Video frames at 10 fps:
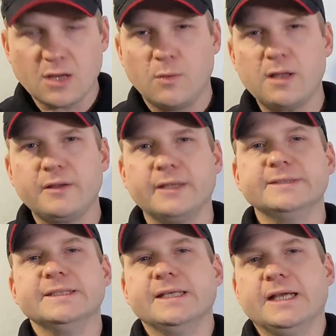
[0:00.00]
Well,
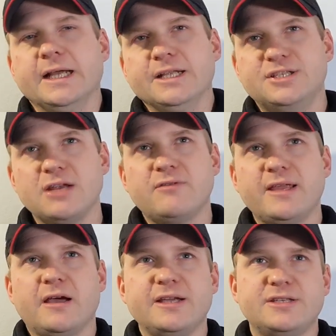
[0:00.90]

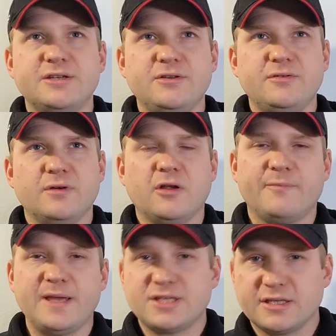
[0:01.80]
generally, I do a lot
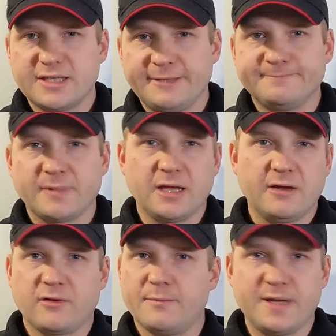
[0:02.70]
of beach hunting.
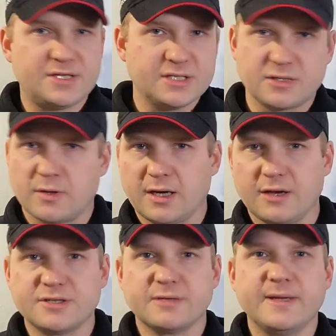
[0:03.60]
I've got beaches quite
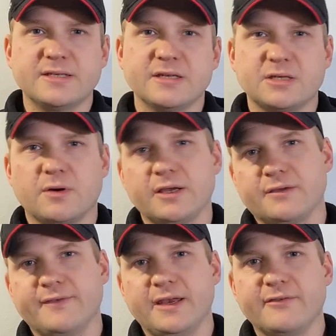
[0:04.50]
close to me, so it's quite
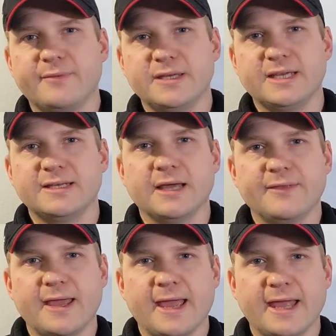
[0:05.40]
convenient for me to get
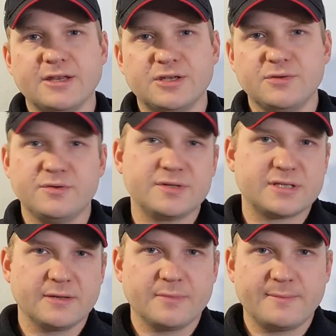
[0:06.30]
down there and do
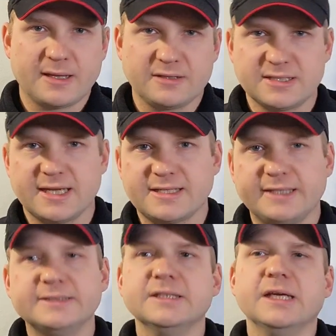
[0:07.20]
some metal
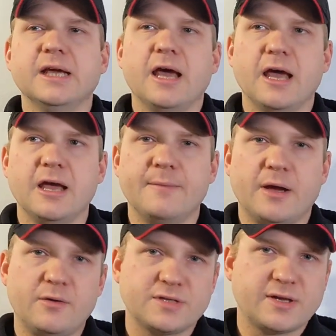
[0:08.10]
detecting. I
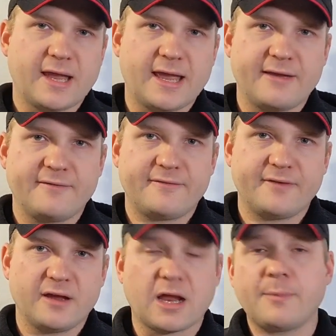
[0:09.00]
also
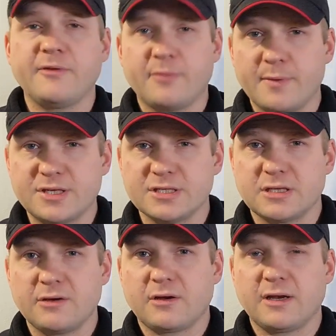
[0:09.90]
have a couple of
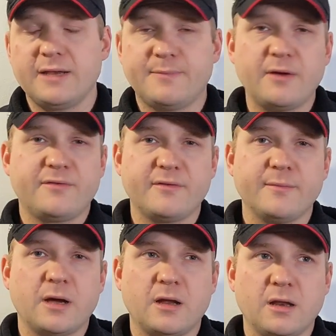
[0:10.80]
permissions locally. Both of
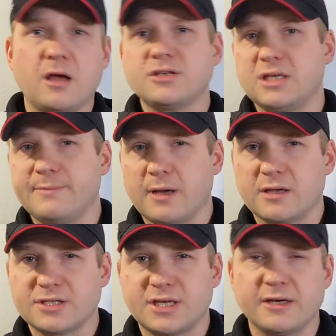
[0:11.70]
them are largely
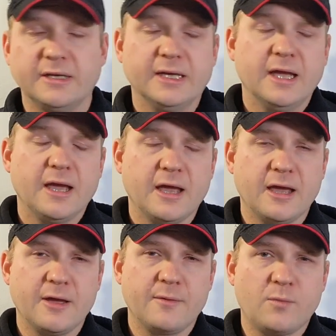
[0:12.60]
pasture.
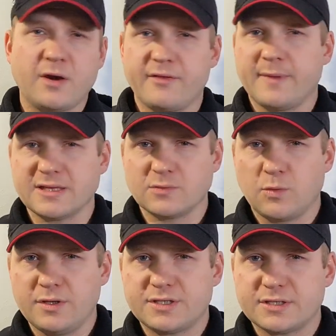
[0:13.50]
One of them has a
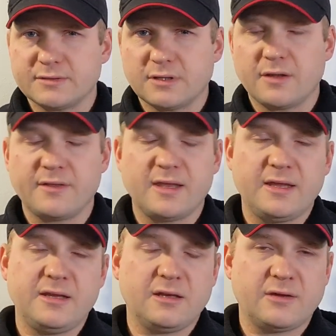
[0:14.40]
woods on
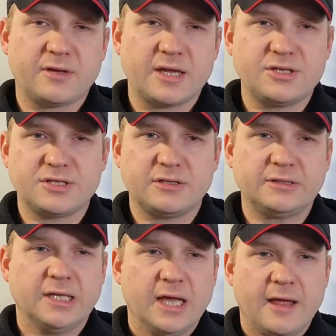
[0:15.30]
the
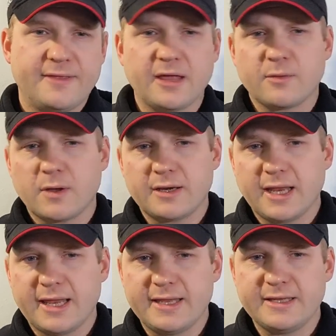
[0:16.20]
location. The other one
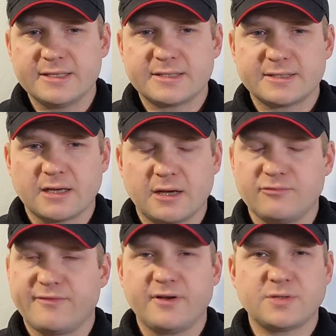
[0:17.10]
is, I
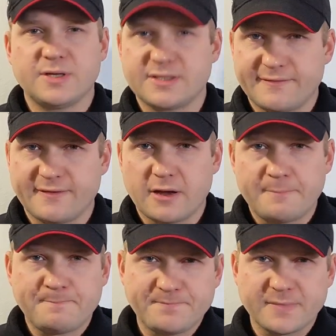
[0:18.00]
refer to it as the
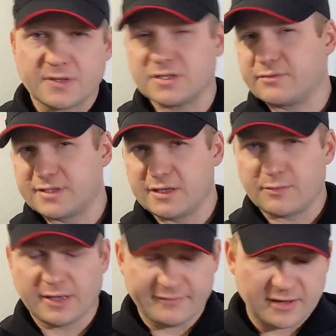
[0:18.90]
farm. because obviously I don't
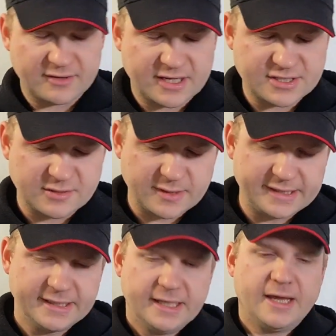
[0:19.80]
want to give the location away.
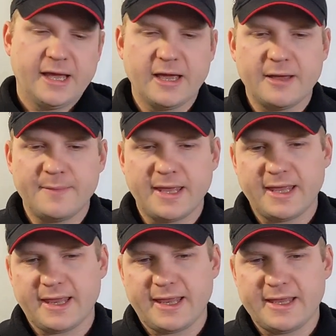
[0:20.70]

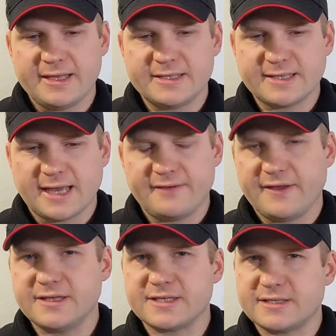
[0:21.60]
It is an
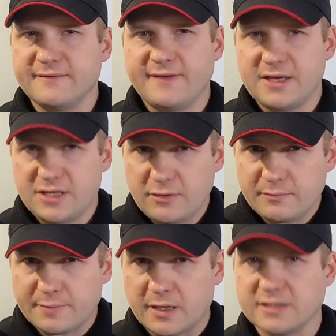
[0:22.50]
events venue.
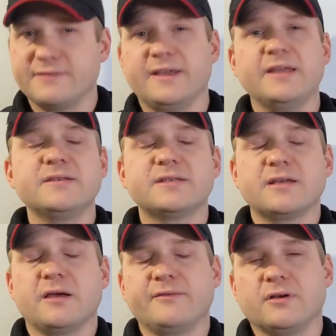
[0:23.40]
Part of it is.
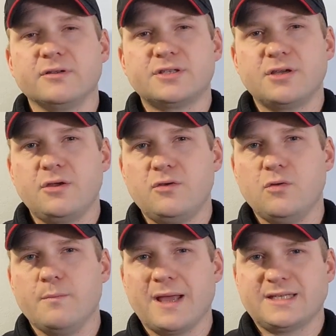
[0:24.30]
I've got
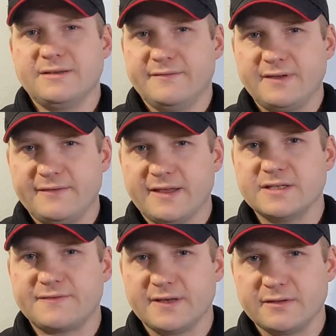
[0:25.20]
2 massive
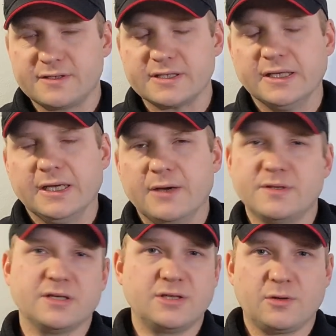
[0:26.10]
events fields,
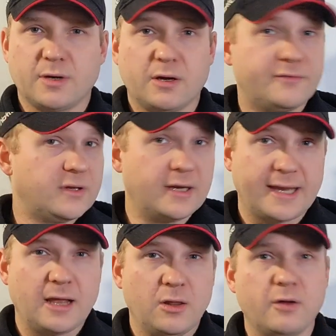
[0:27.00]
which I do quite often. I
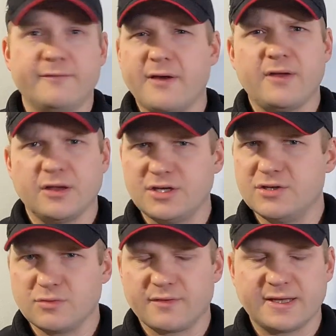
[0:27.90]
get a lot of very
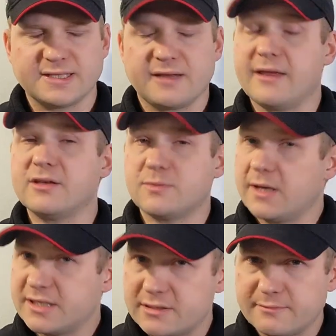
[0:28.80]
unusual things out there, as
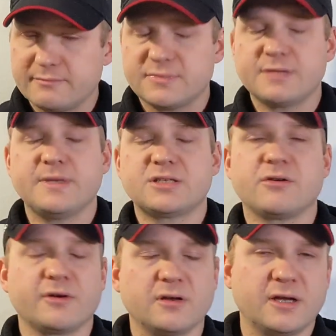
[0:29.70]
well as some
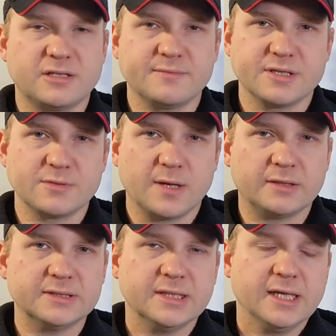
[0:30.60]
historical items as well.